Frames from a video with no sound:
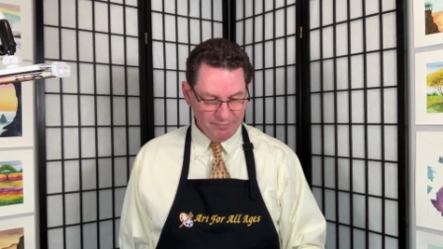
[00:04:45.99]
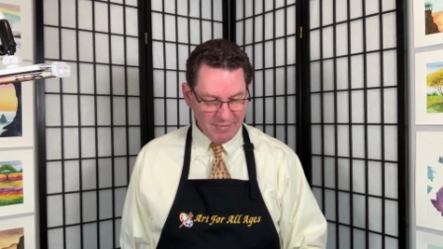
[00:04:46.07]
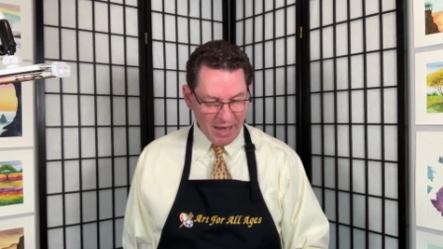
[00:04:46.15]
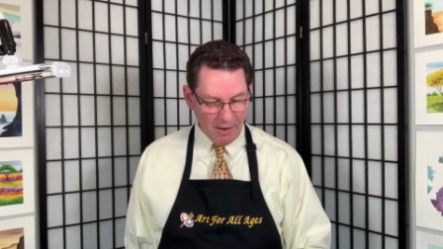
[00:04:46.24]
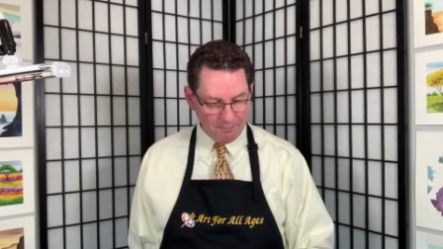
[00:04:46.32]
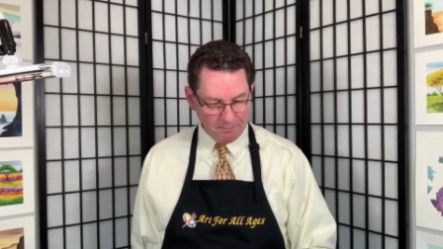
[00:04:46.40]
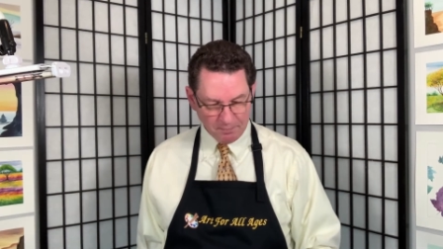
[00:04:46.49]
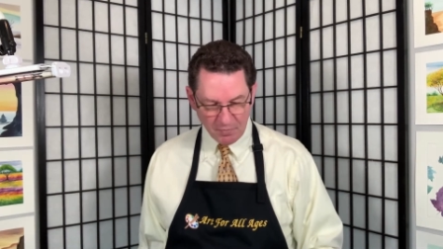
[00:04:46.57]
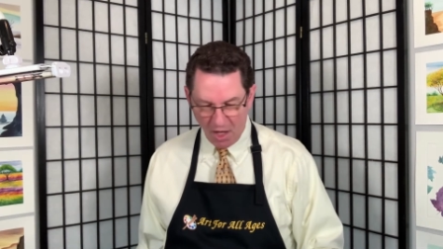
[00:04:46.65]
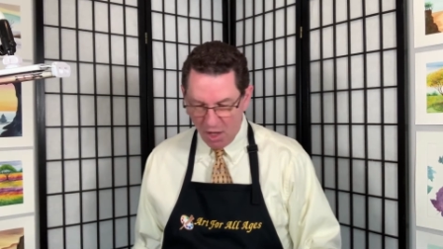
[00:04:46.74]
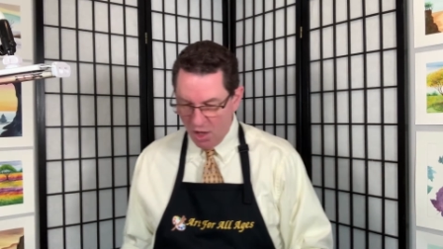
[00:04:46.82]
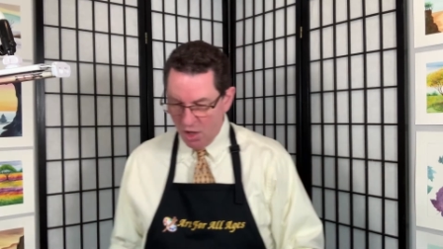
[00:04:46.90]
Now,
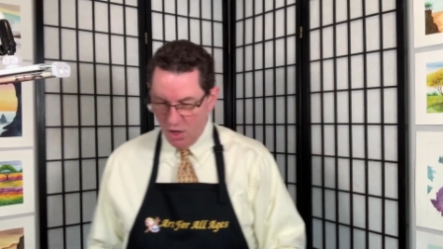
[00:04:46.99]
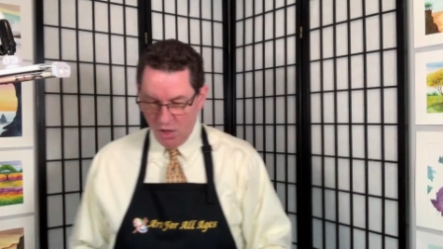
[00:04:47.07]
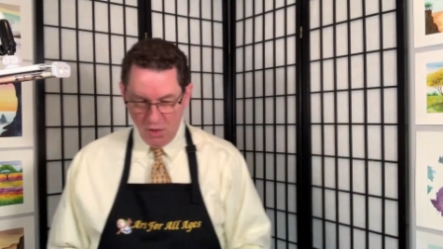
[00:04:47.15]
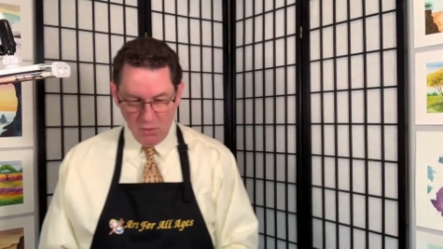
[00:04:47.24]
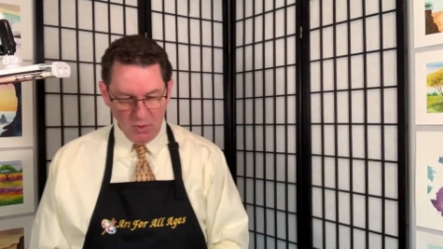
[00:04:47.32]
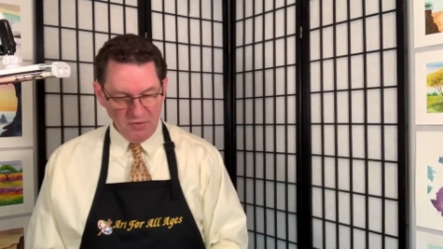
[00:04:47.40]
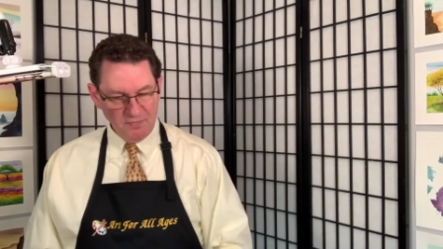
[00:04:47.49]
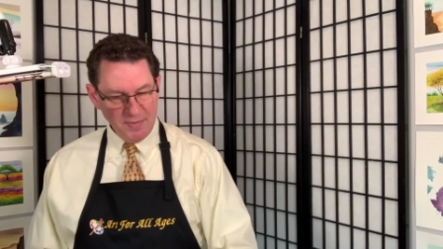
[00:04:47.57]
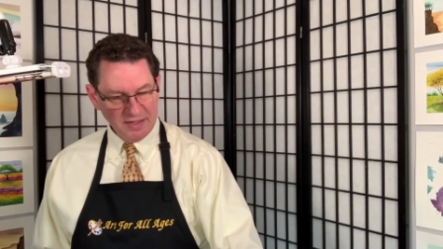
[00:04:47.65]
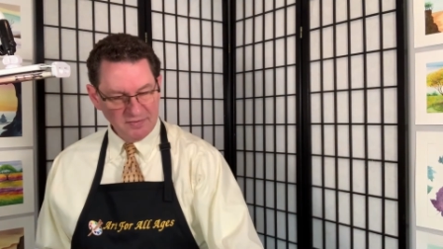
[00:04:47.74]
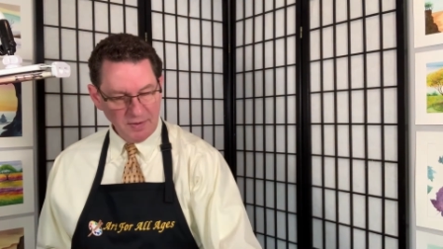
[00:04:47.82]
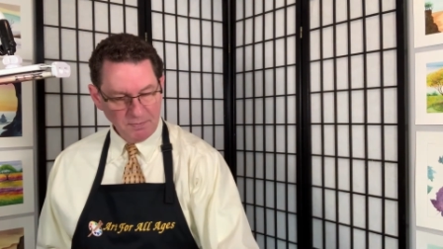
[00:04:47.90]
we've
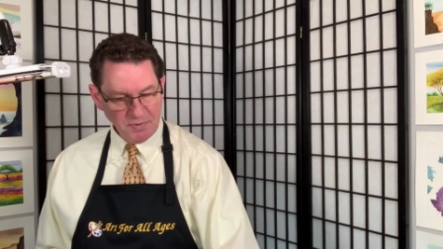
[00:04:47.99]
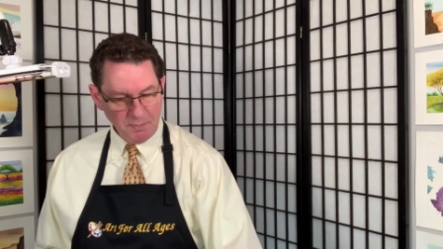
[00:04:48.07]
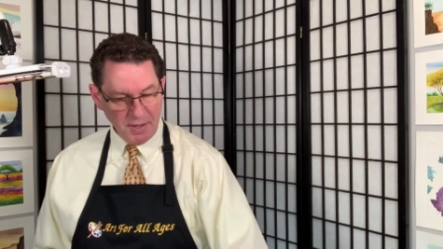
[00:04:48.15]
mixed up the